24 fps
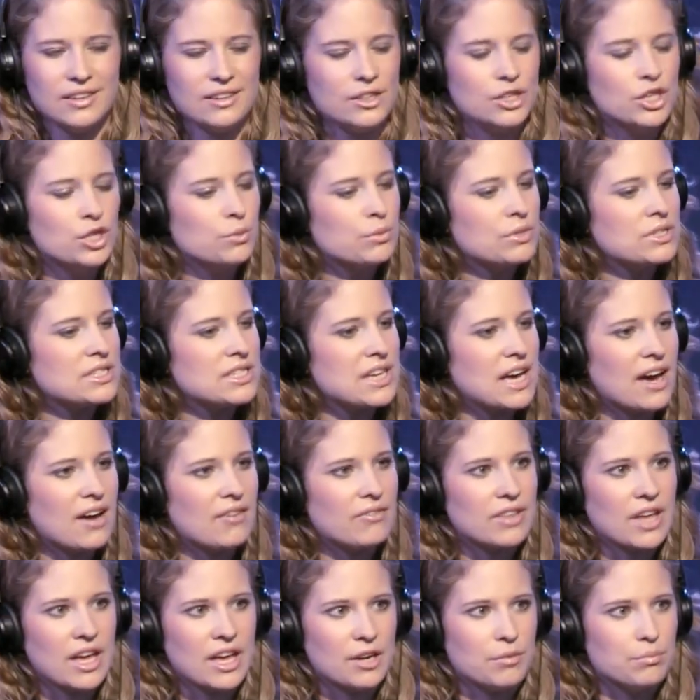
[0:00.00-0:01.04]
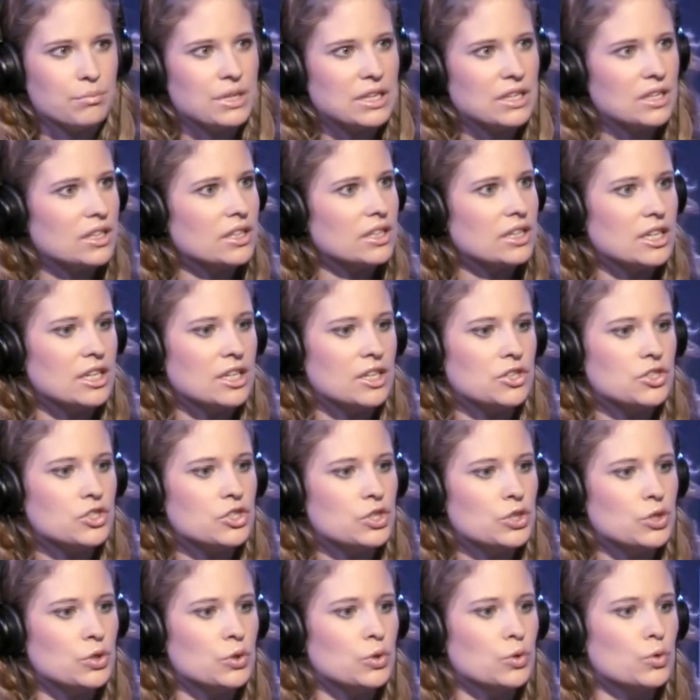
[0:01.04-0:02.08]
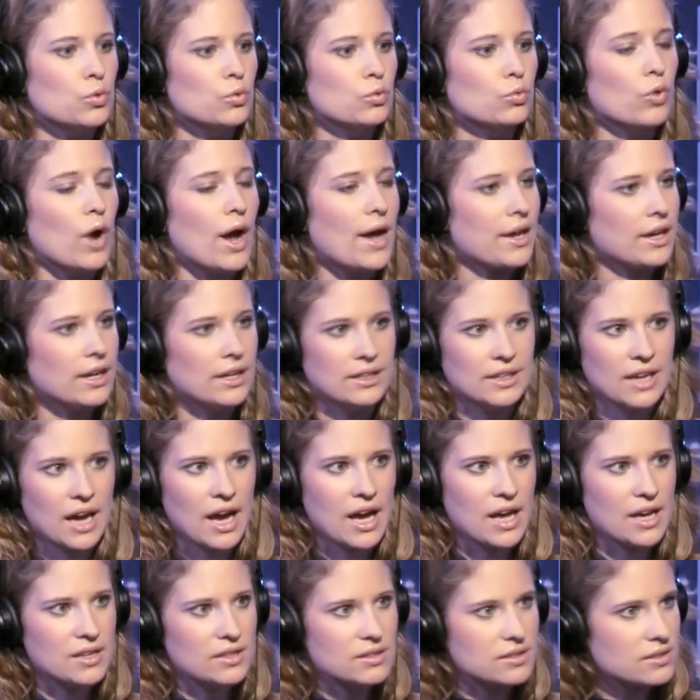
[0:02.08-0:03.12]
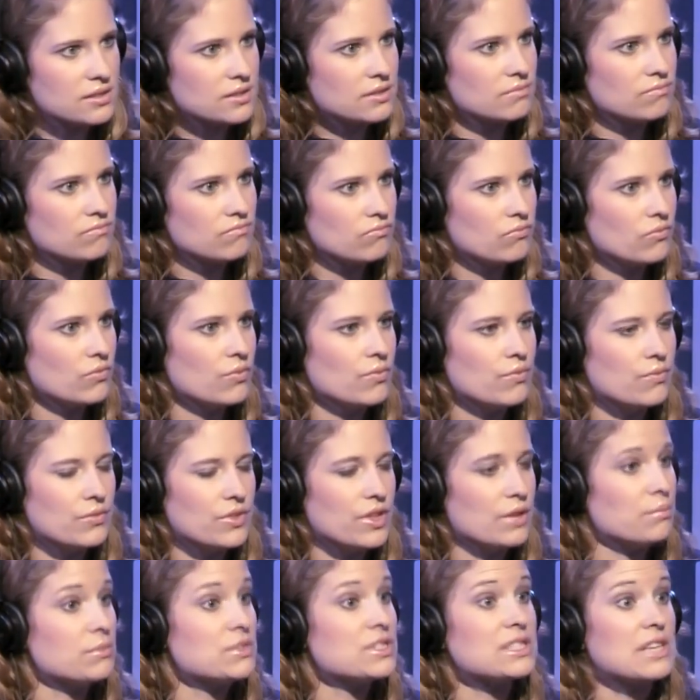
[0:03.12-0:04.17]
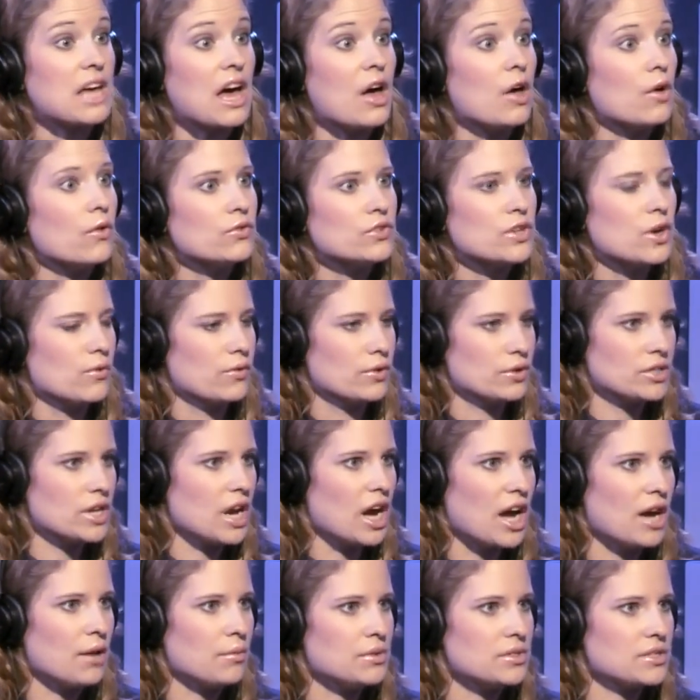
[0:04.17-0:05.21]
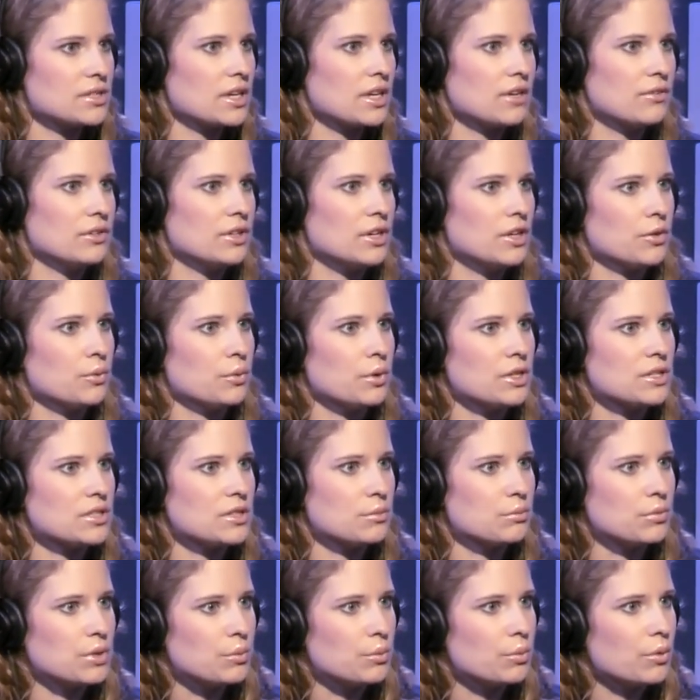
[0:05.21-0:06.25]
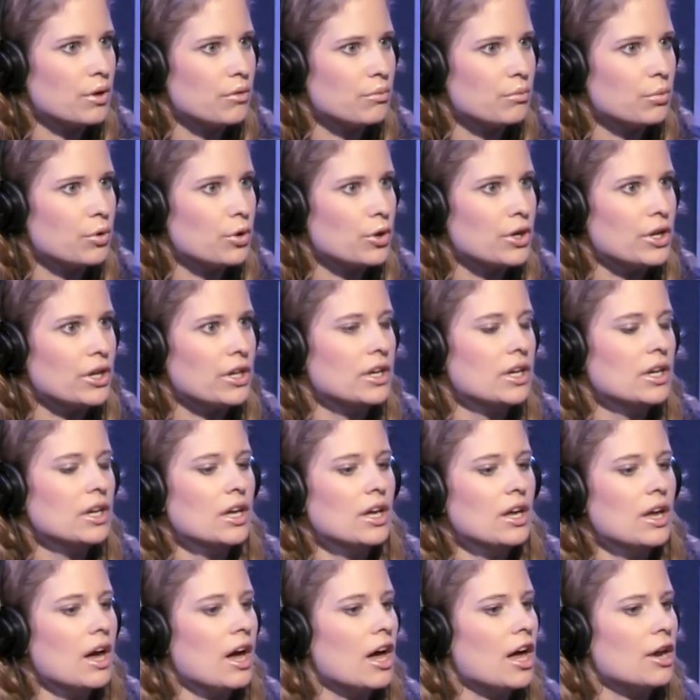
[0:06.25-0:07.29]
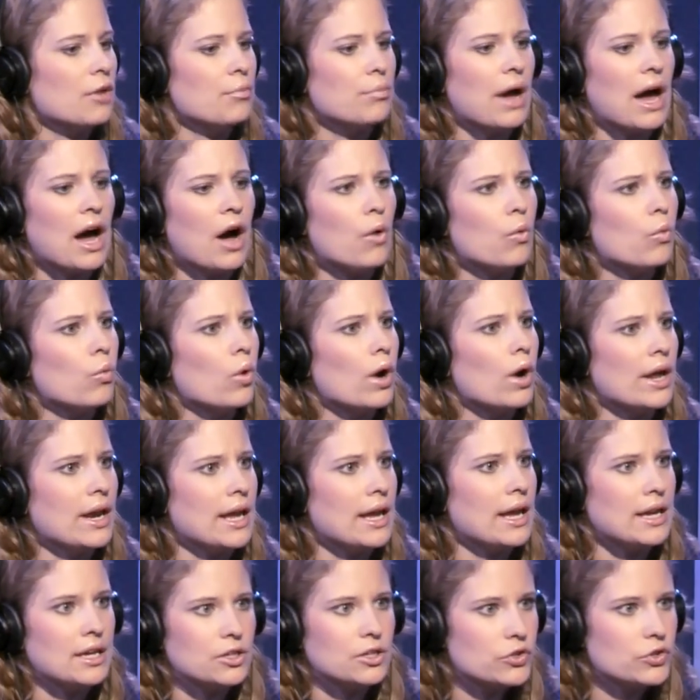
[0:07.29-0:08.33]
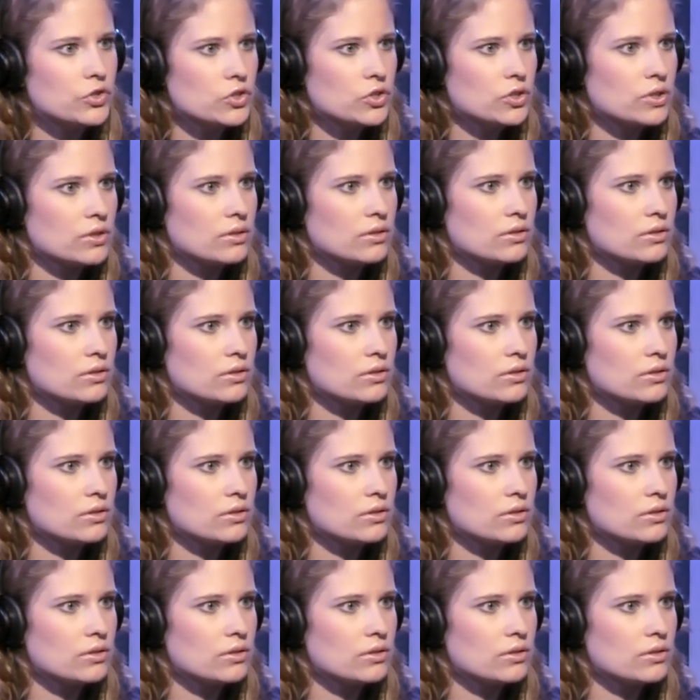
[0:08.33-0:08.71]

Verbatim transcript: humans have that ability to recognize themselves over time is kind of another way some people have put it at about what age